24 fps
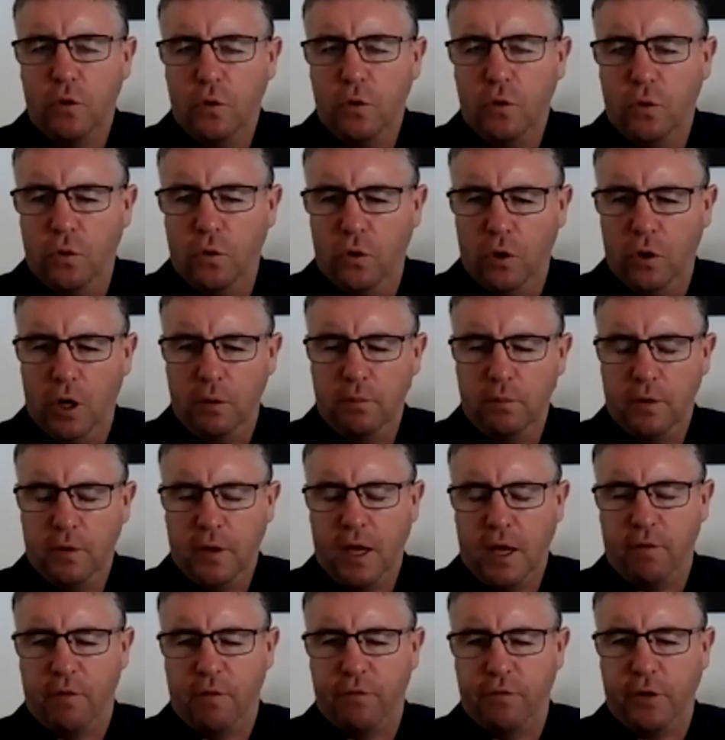or
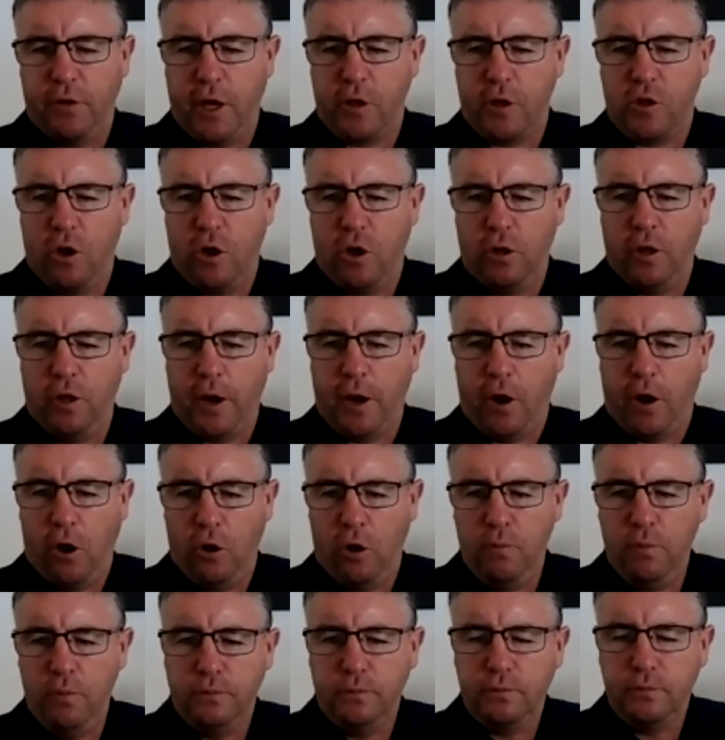have a flash holiday
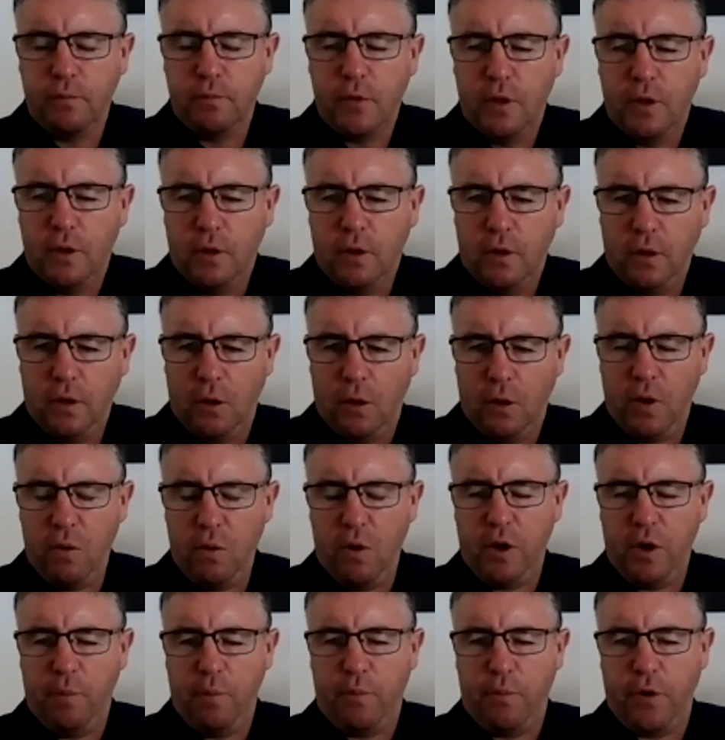home. We
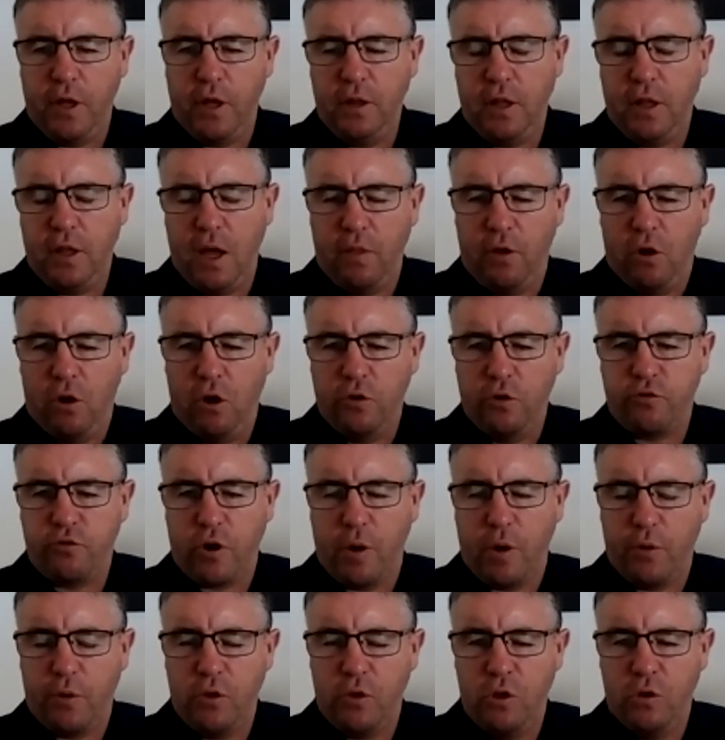want to bring down the
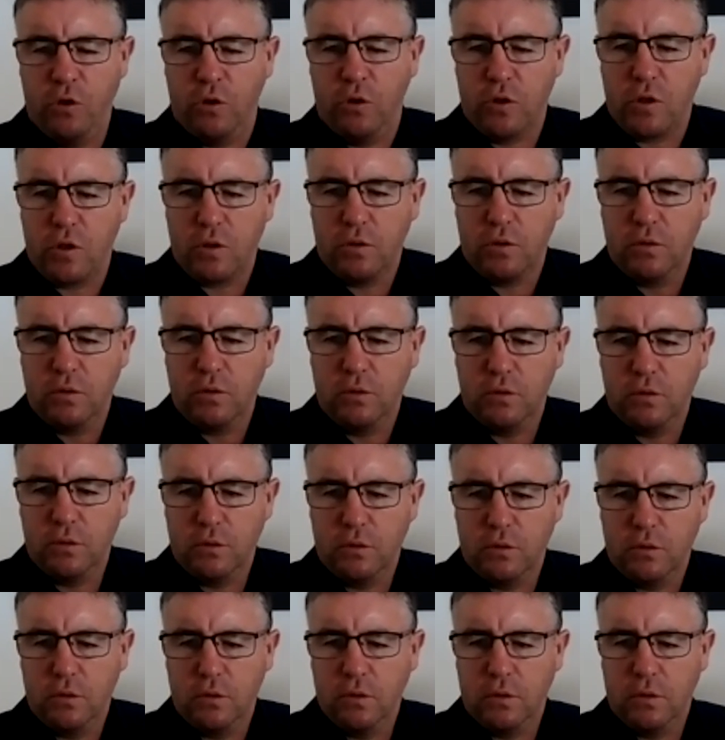entrepreneurs,
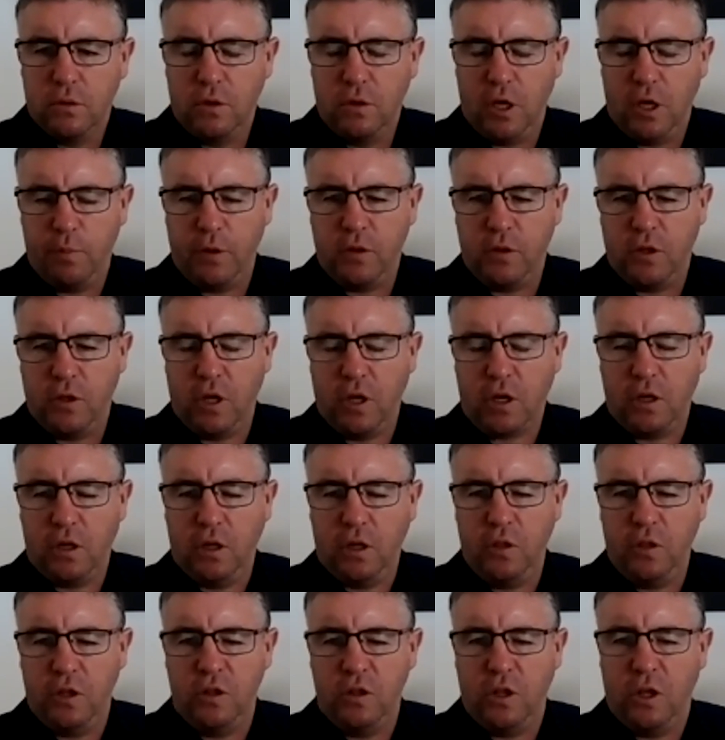
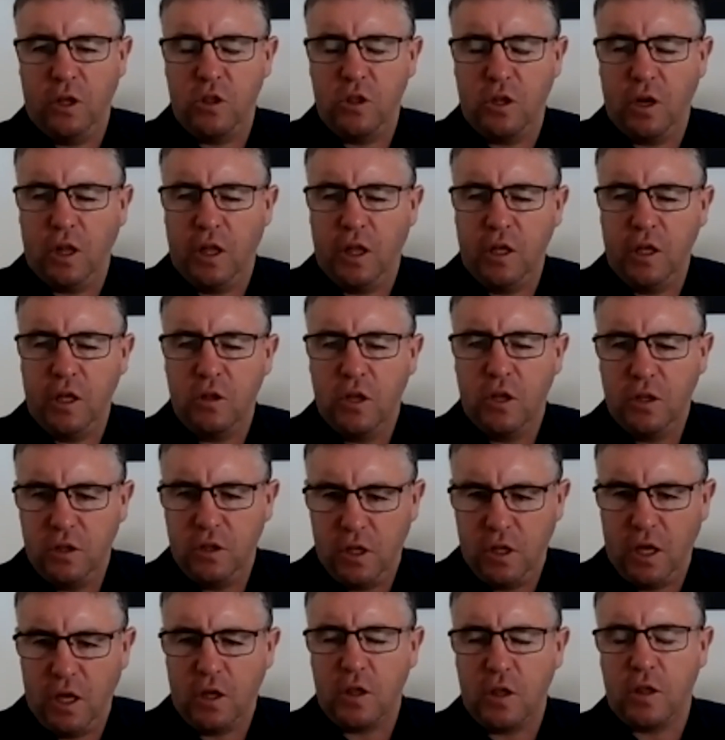particularly the digitally
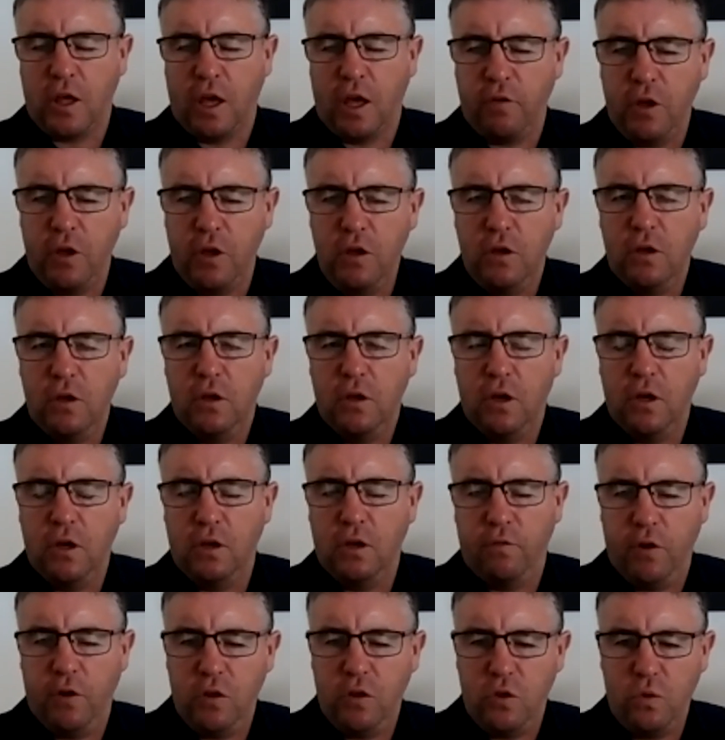tech-savvy
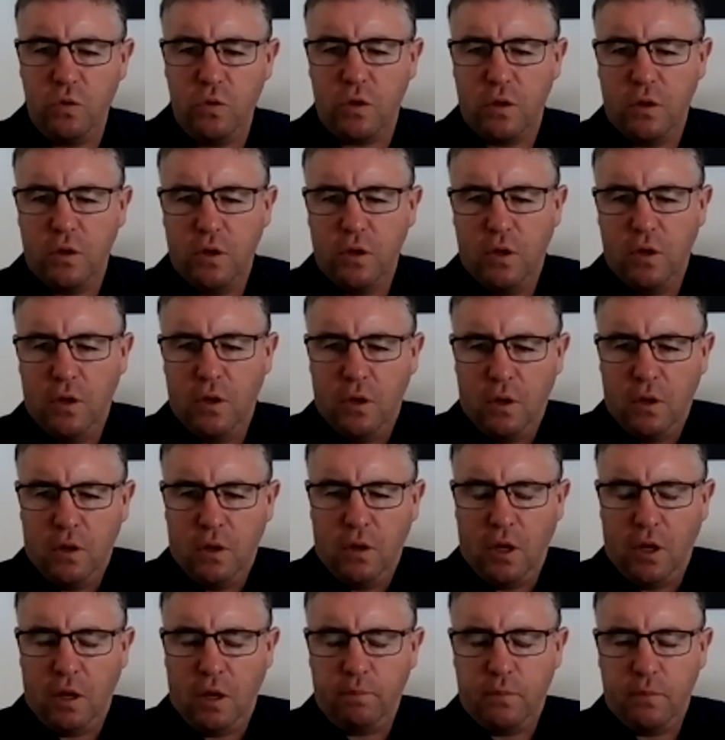individuals.
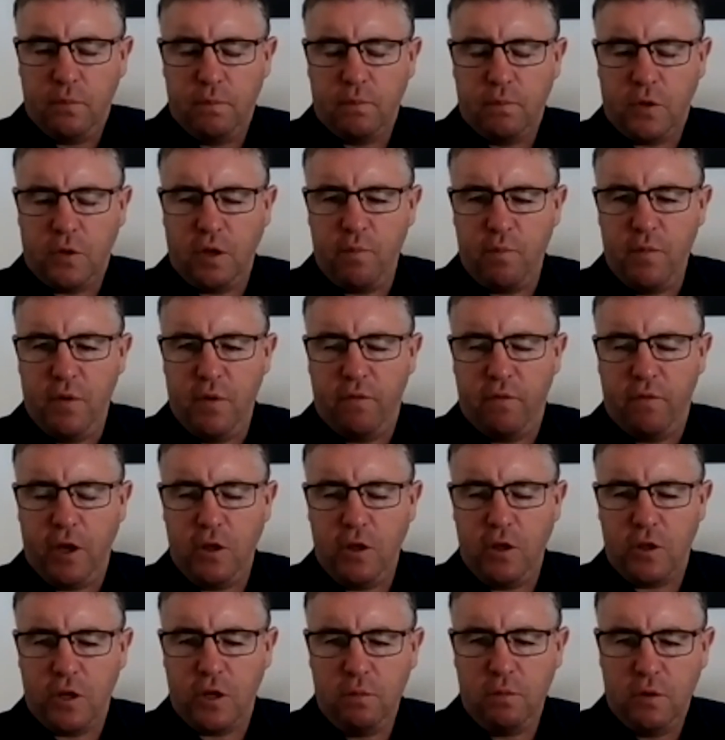Give them a
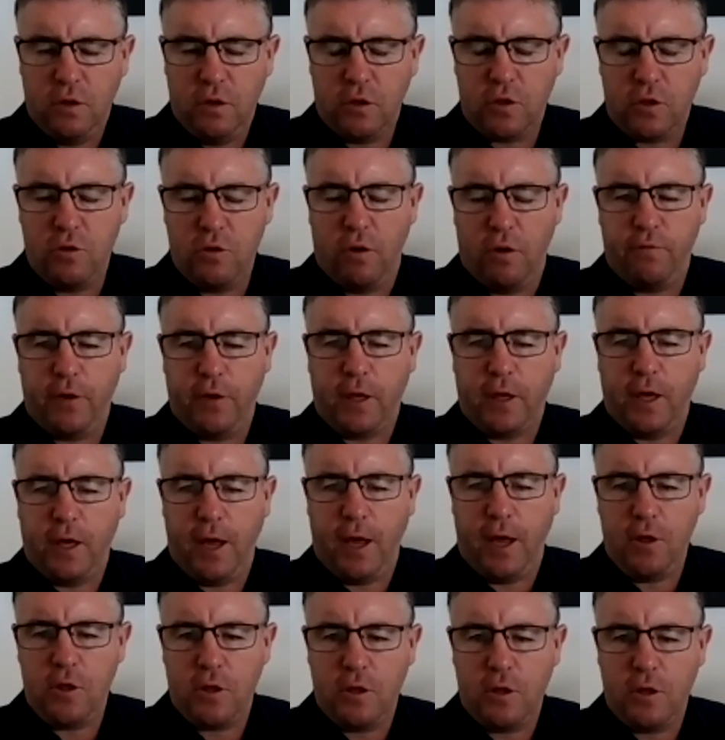visa. It's not for
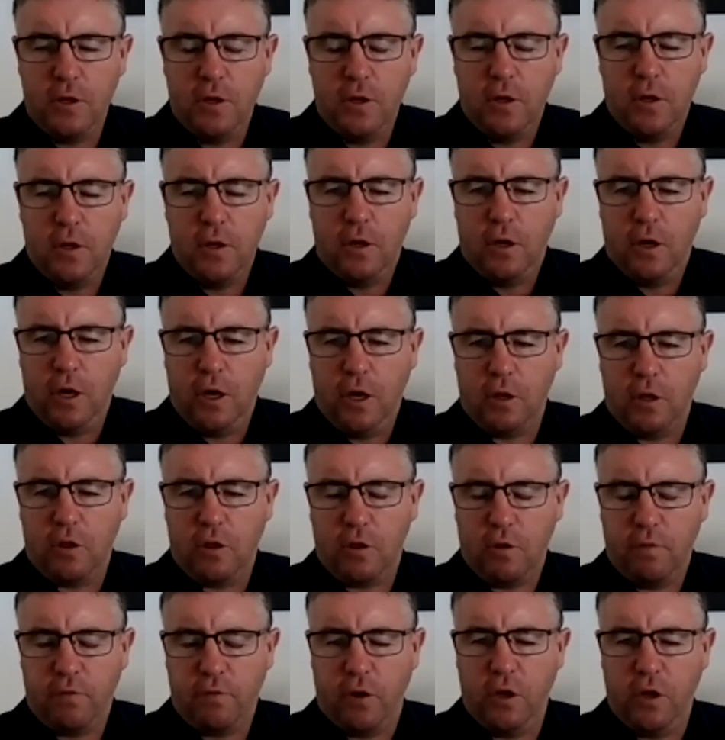cash.
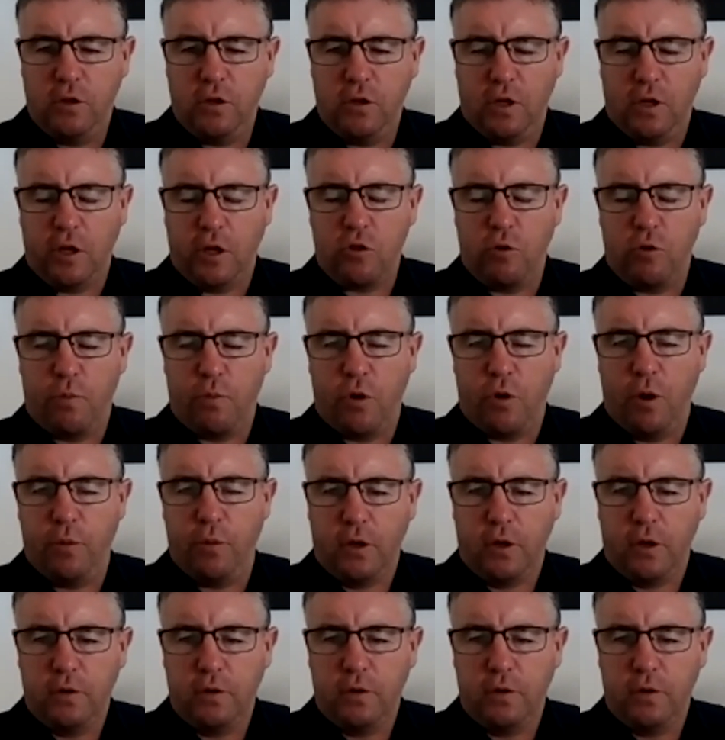It's for intellectual property.